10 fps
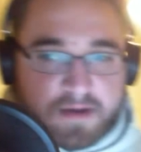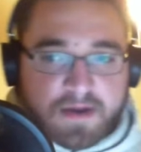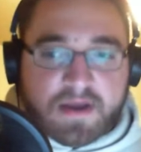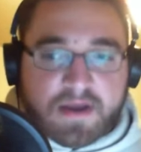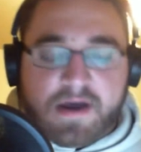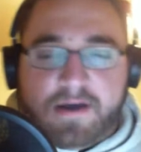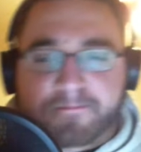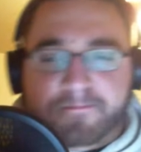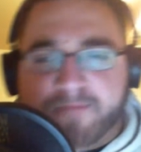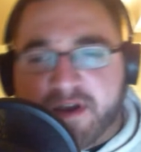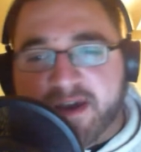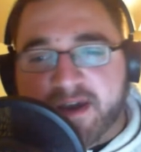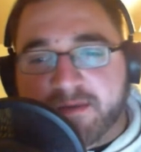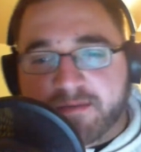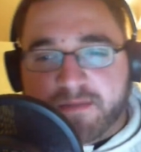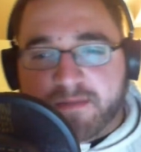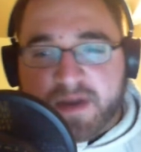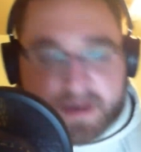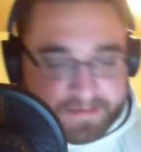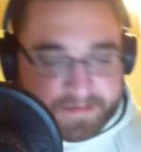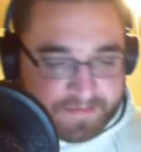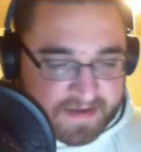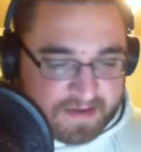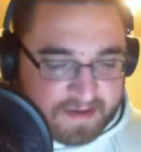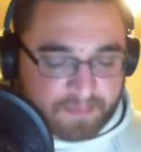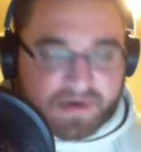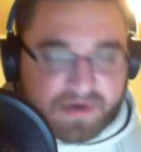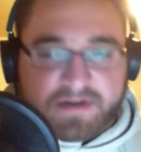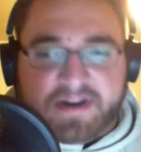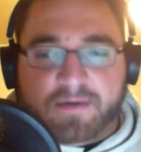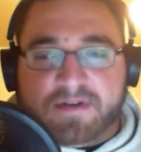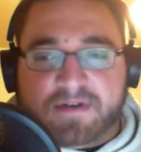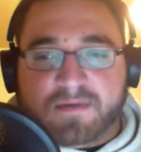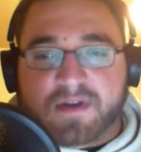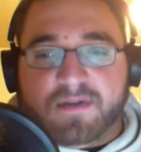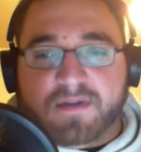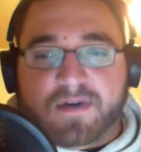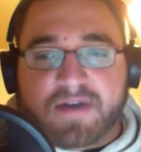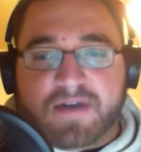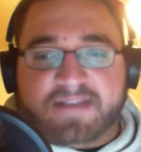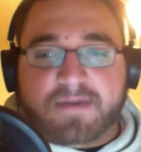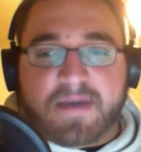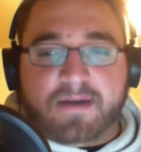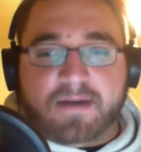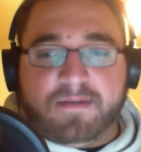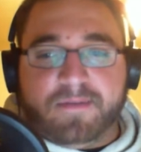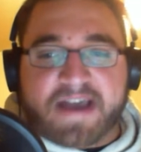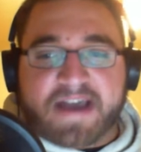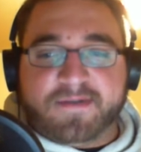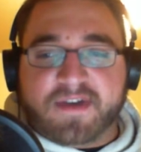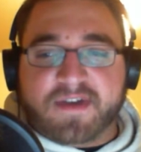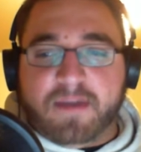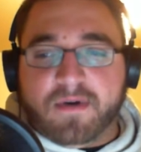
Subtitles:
Oh yeah, I think Brother Neil. Were you the one who asked me about Password Keeper?